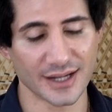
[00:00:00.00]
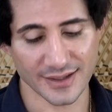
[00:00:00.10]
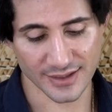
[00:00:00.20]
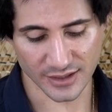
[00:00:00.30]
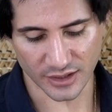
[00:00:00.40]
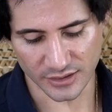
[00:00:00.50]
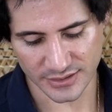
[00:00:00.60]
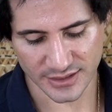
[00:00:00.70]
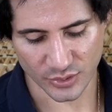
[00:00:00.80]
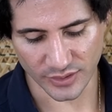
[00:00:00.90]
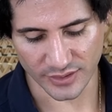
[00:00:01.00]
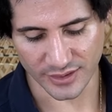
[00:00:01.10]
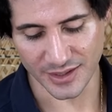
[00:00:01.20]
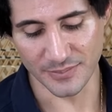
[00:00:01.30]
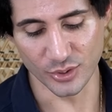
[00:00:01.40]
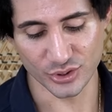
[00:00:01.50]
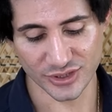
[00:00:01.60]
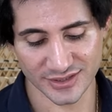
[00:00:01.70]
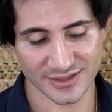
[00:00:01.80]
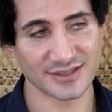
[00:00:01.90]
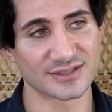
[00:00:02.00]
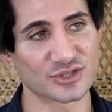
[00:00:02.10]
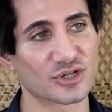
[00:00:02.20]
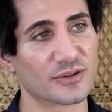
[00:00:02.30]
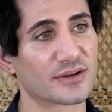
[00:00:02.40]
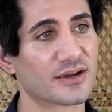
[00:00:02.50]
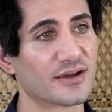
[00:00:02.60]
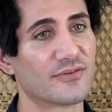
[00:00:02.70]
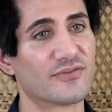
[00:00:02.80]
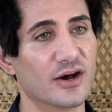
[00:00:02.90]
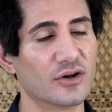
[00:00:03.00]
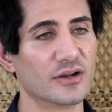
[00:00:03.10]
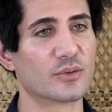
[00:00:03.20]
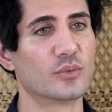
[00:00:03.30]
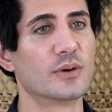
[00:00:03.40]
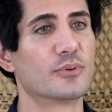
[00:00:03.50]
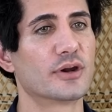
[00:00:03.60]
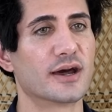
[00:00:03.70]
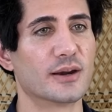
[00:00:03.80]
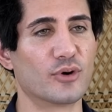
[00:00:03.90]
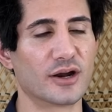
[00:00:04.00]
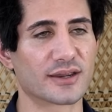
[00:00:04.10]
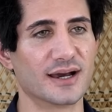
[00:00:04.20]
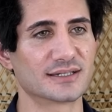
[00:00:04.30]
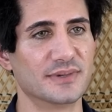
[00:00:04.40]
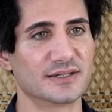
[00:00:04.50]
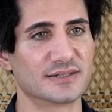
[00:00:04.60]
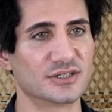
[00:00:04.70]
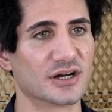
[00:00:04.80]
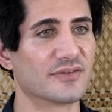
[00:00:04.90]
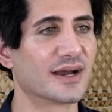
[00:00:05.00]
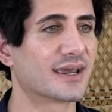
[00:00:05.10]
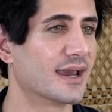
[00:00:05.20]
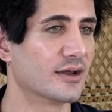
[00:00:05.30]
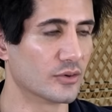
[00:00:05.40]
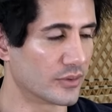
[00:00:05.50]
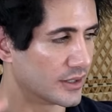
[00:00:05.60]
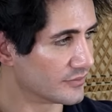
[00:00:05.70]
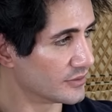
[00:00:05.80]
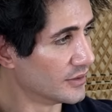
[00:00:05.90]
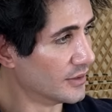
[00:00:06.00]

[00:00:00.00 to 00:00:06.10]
And I think I'll stick with emotions, because those are felt. Like when we're putting out a broadcast message of I can't or whatever,